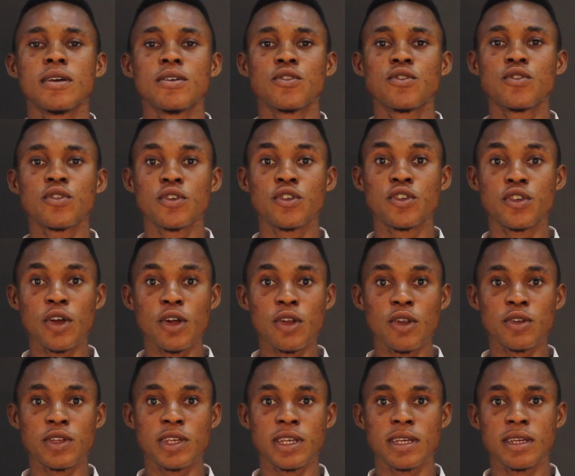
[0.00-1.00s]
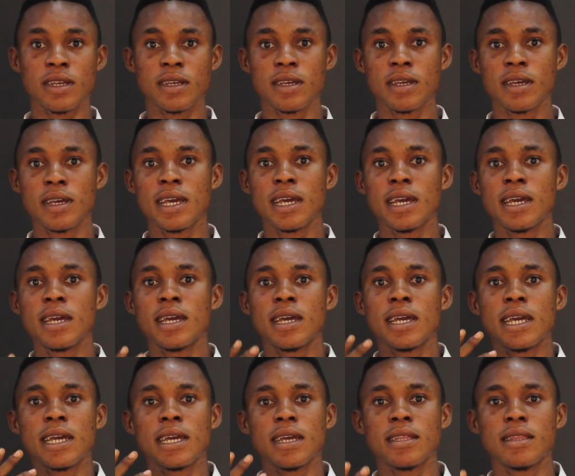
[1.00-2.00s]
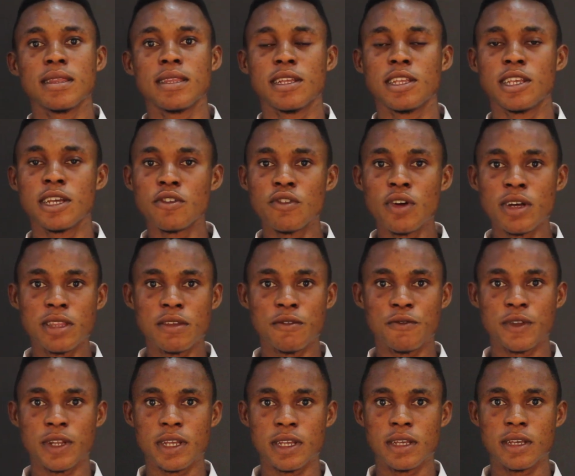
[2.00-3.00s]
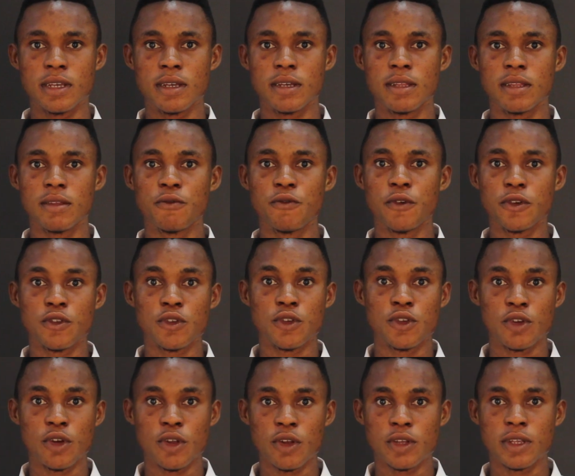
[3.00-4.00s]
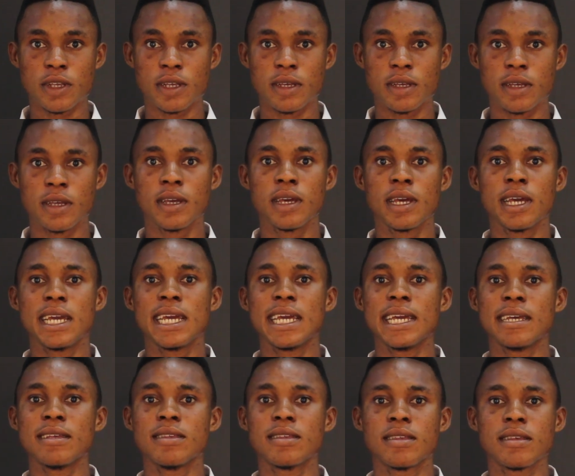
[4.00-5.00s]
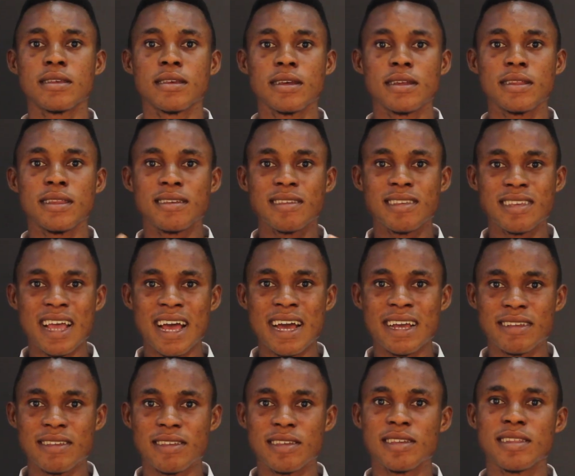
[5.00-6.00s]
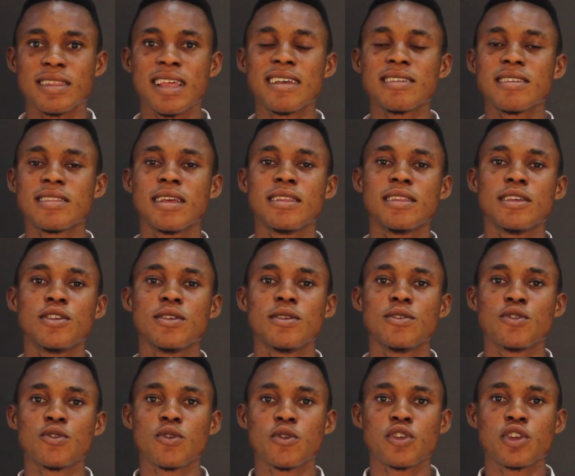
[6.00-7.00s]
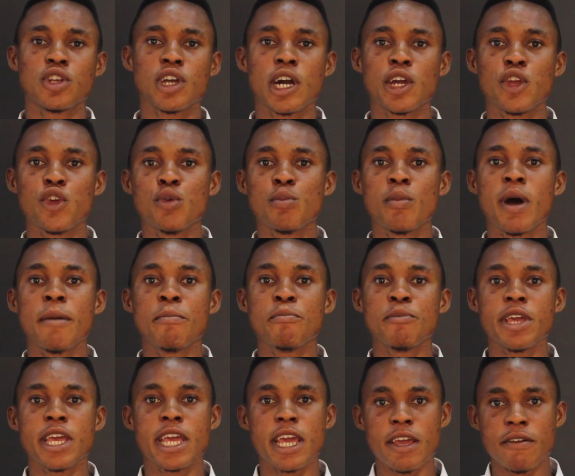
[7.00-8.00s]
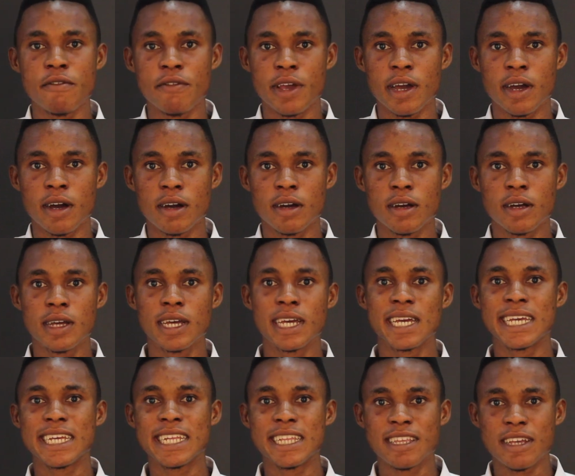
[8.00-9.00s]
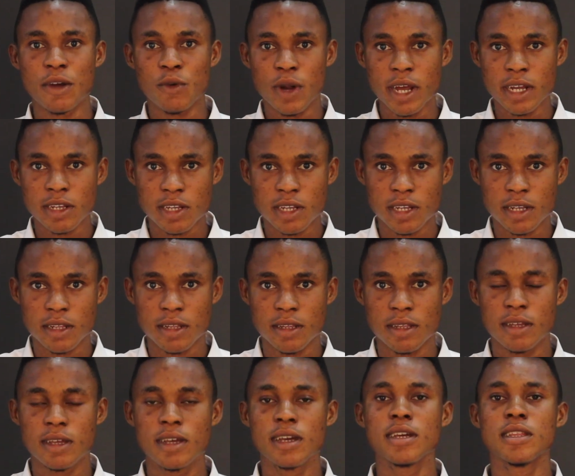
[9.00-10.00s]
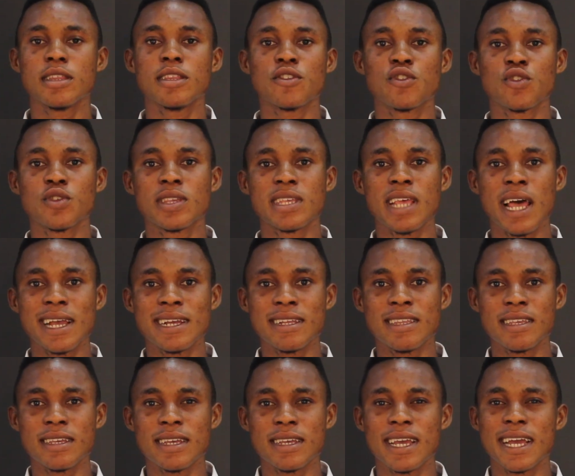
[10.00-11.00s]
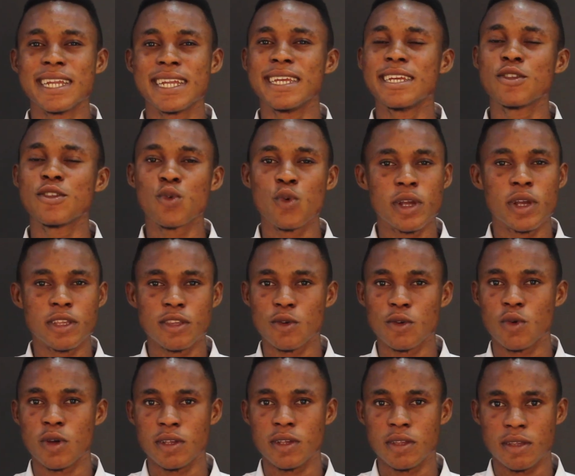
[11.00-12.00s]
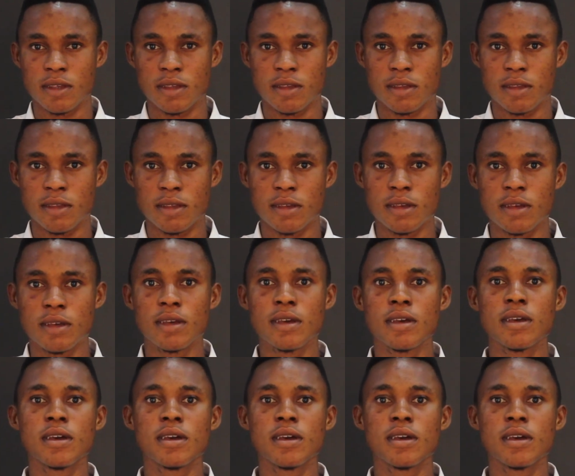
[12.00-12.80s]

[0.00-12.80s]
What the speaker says: Sociology. The general definition for sociology is the science that studies social human behavior, interaction, the society, and its consequences.